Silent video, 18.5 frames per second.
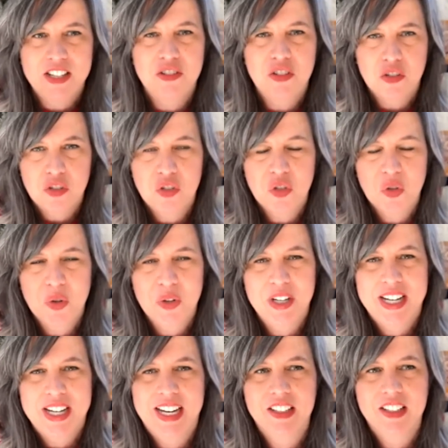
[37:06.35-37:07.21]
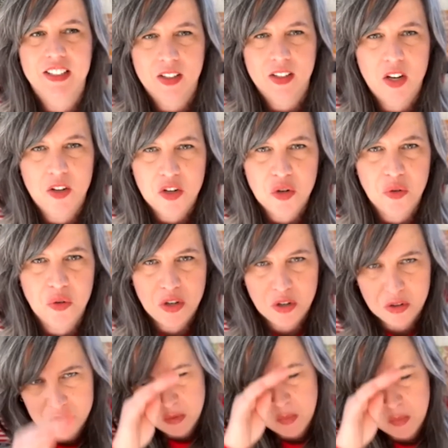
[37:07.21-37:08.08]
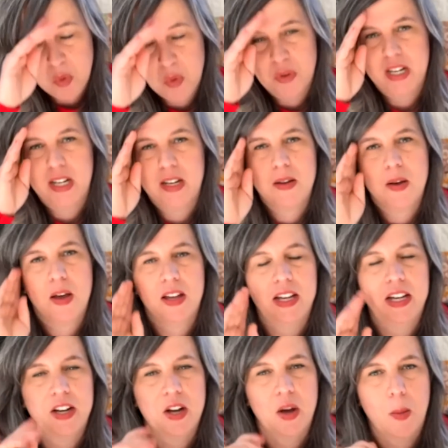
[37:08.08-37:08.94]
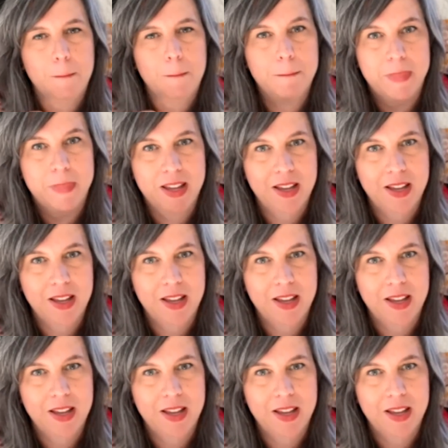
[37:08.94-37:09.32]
There's a story and, and who you're supporting, you know,